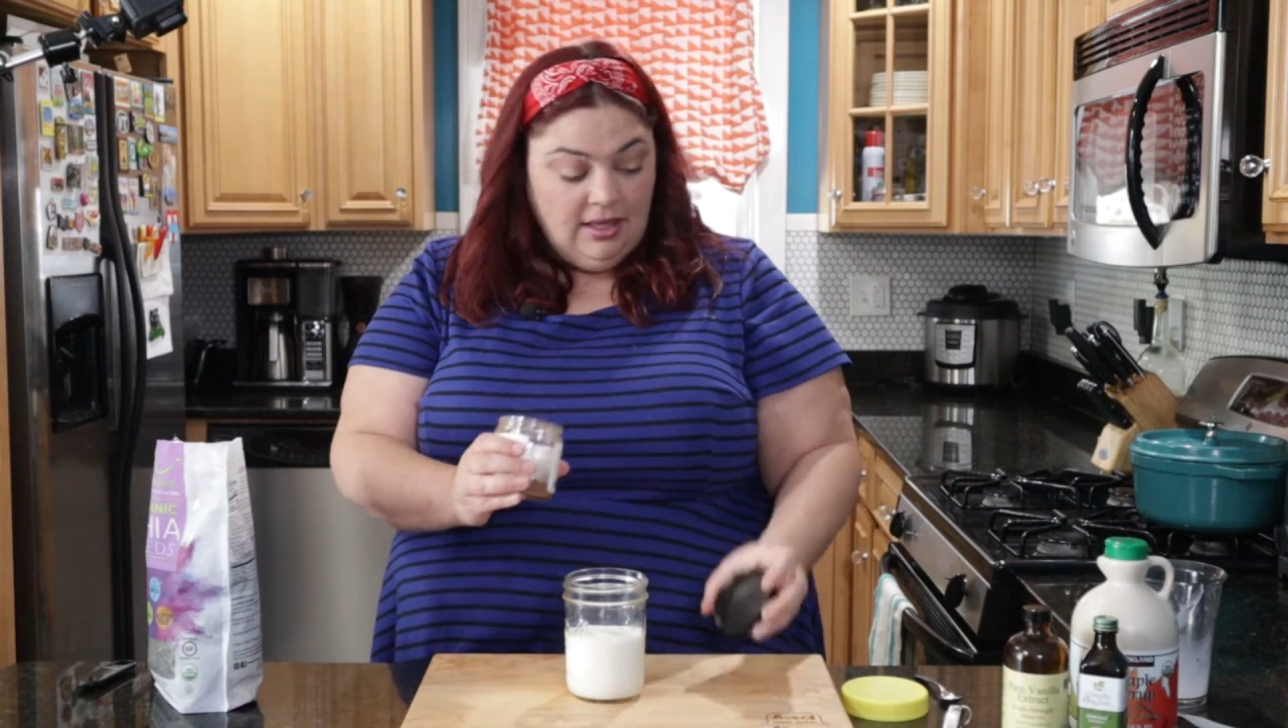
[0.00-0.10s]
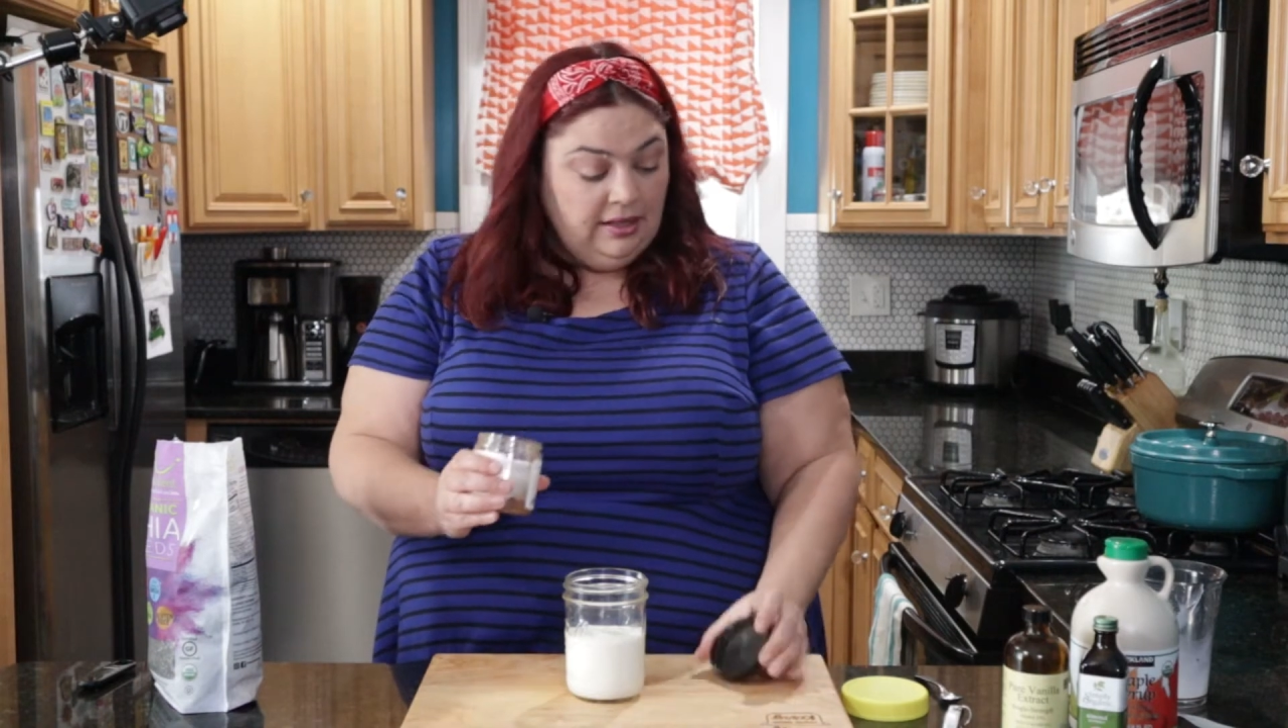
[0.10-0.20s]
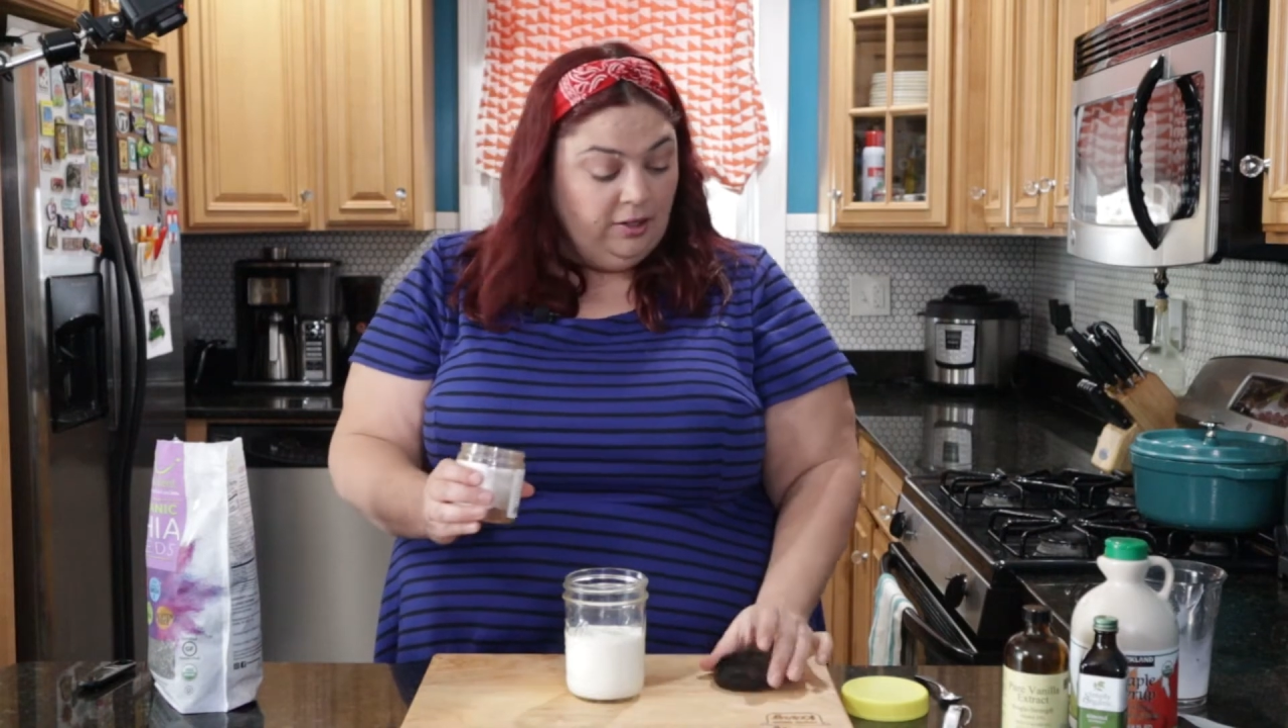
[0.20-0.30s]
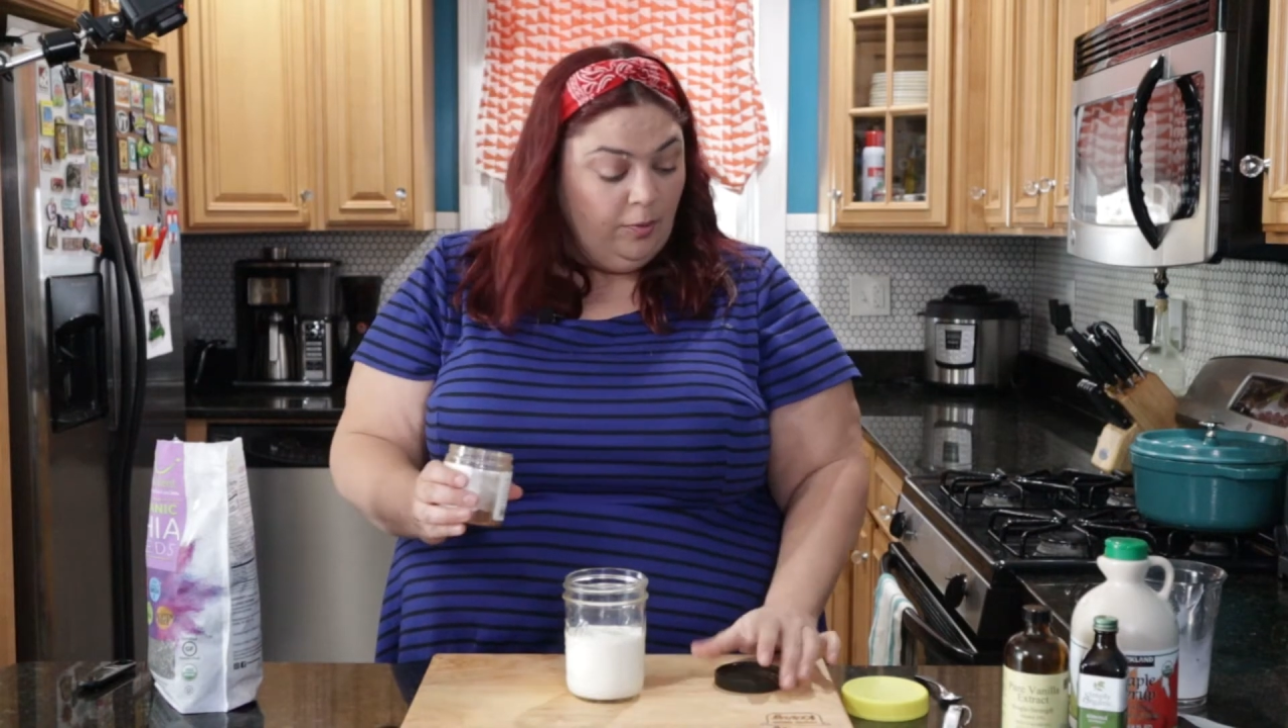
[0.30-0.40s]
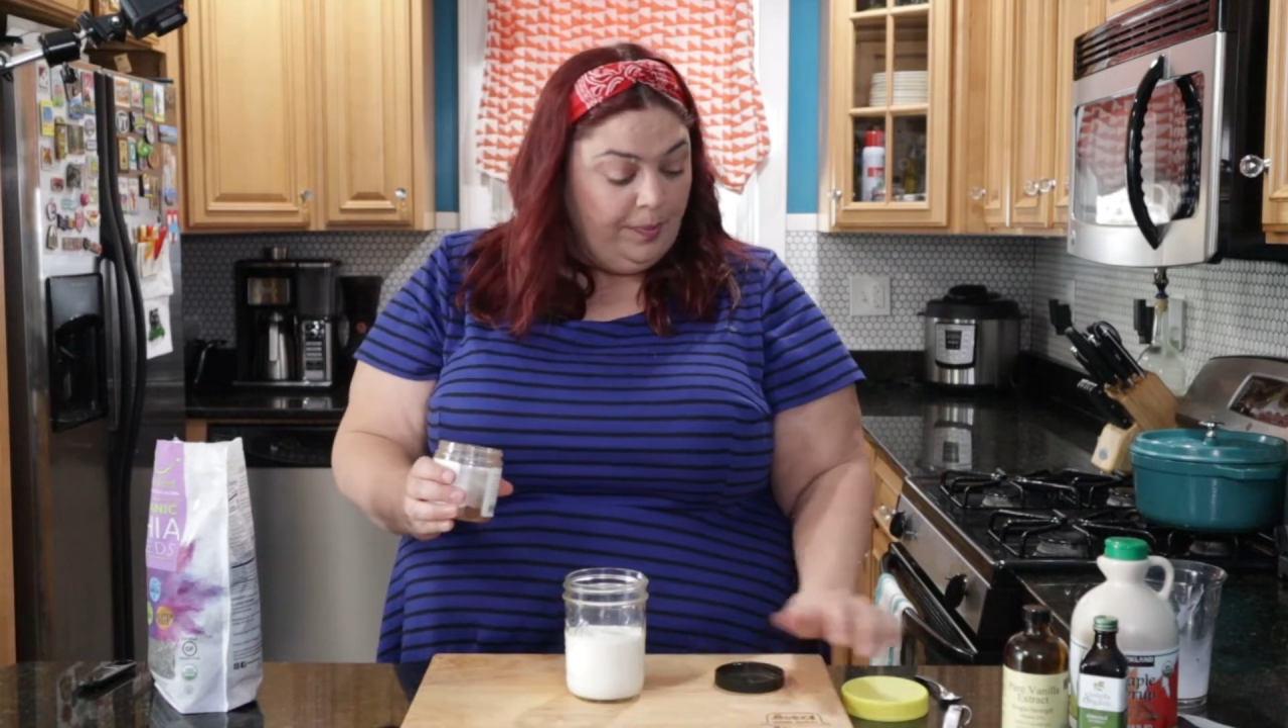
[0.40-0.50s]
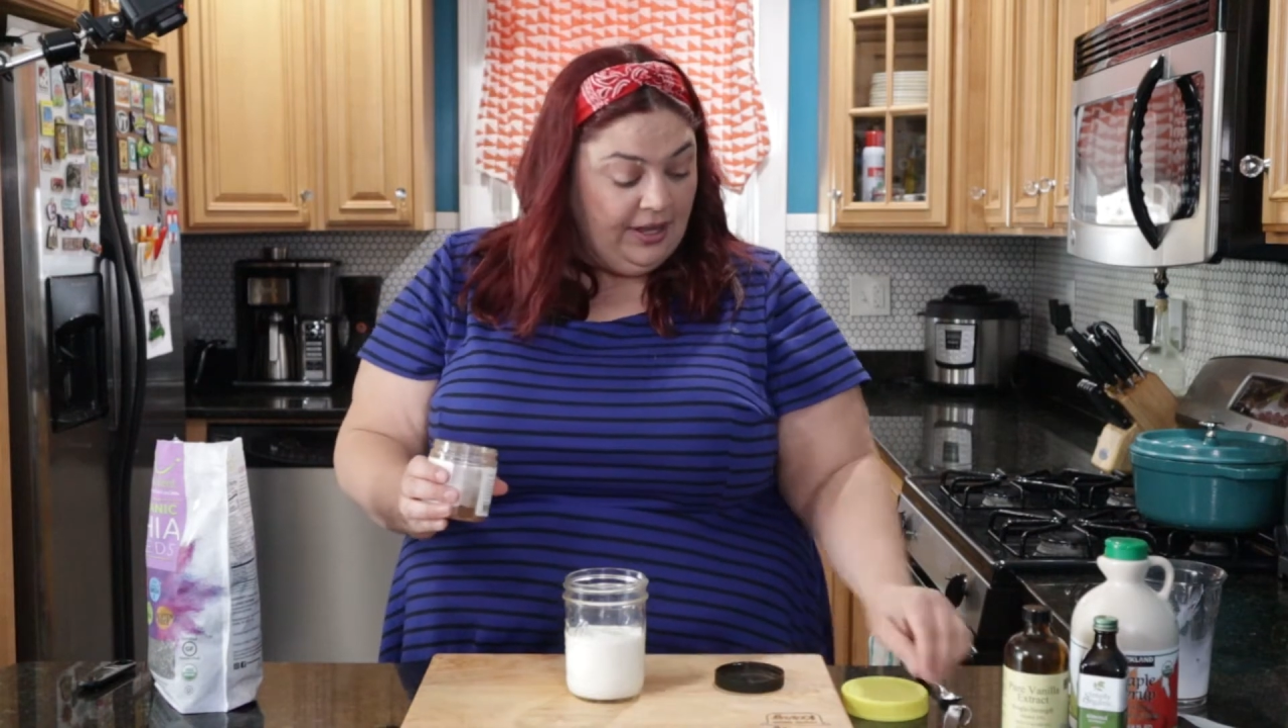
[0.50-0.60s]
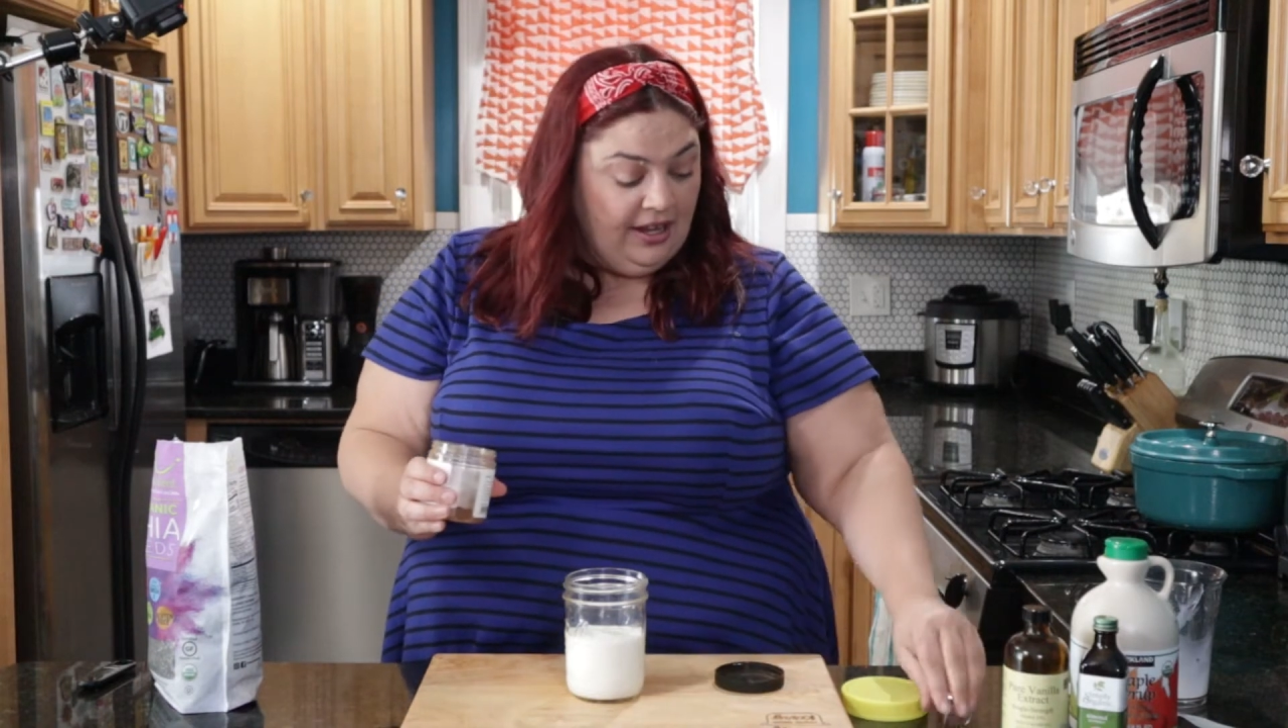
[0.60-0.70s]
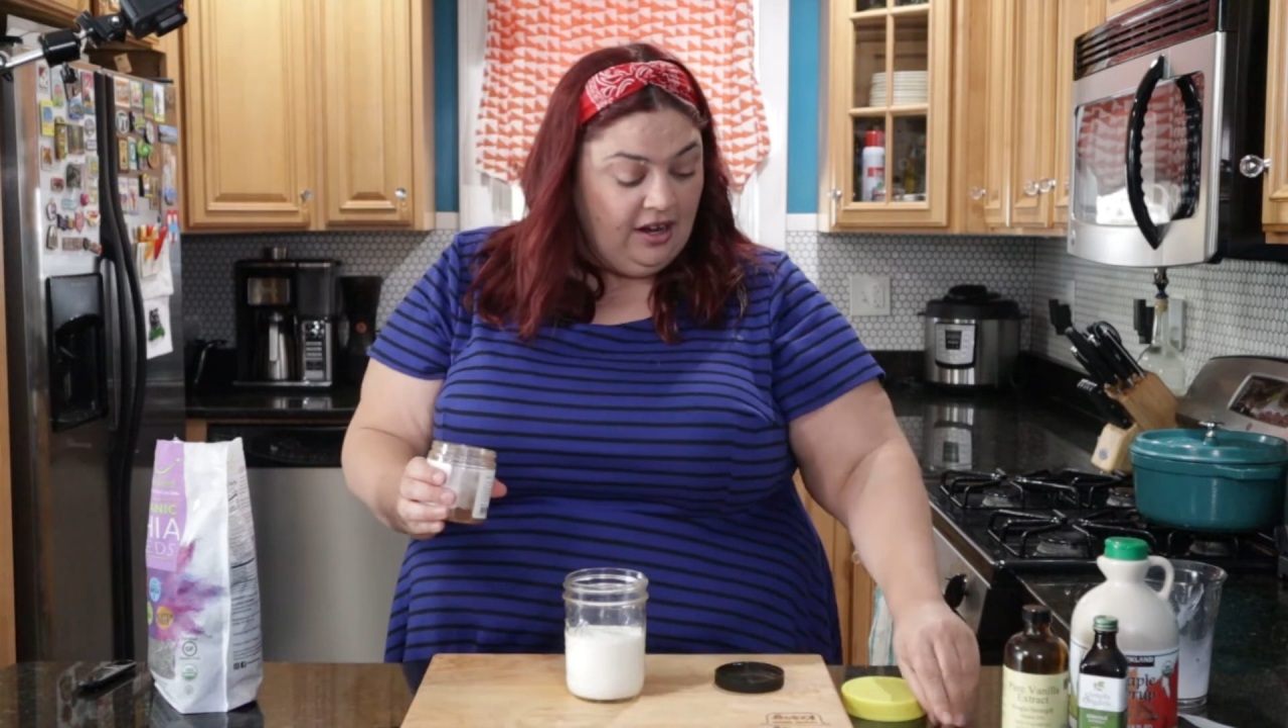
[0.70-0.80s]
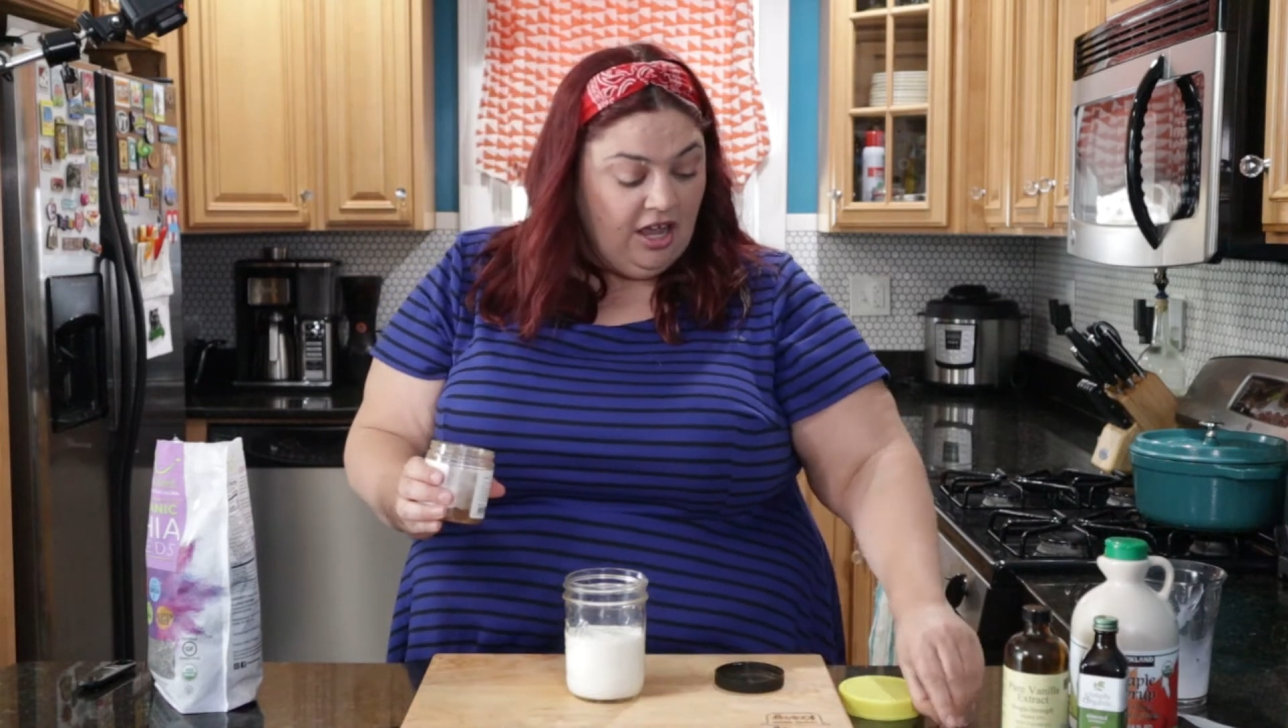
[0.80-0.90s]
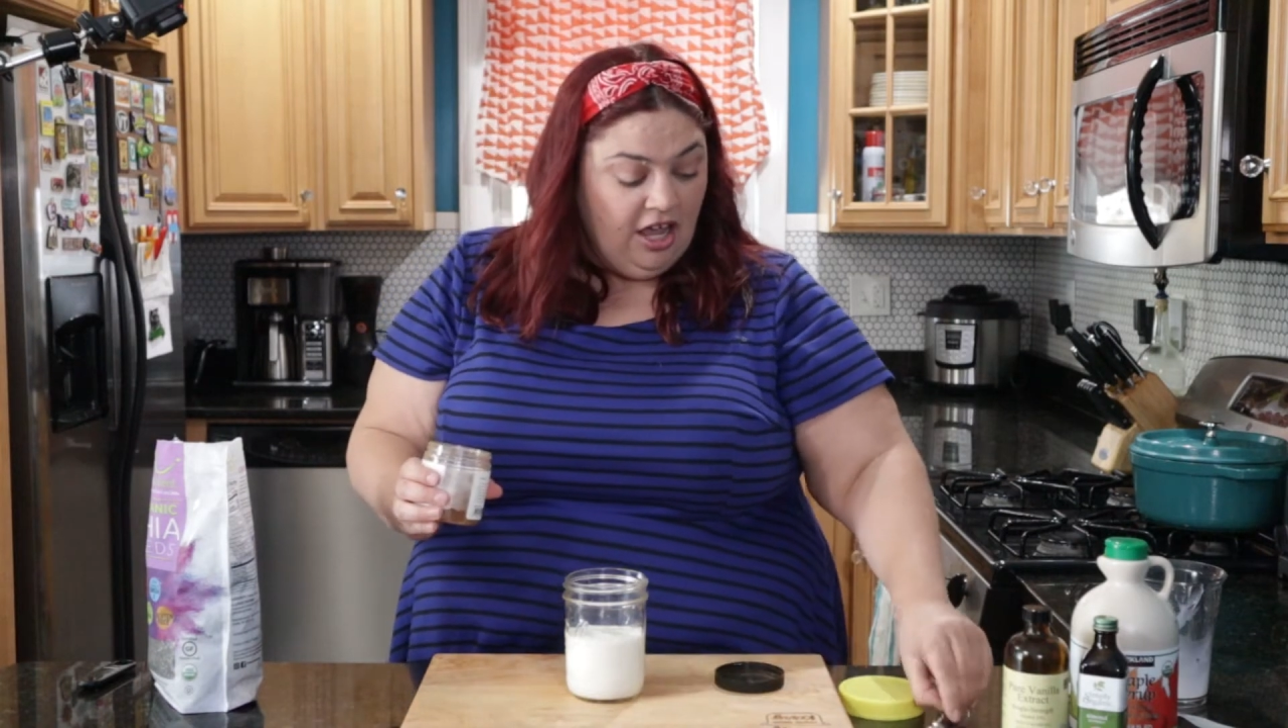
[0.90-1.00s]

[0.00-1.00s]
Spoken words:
a little bit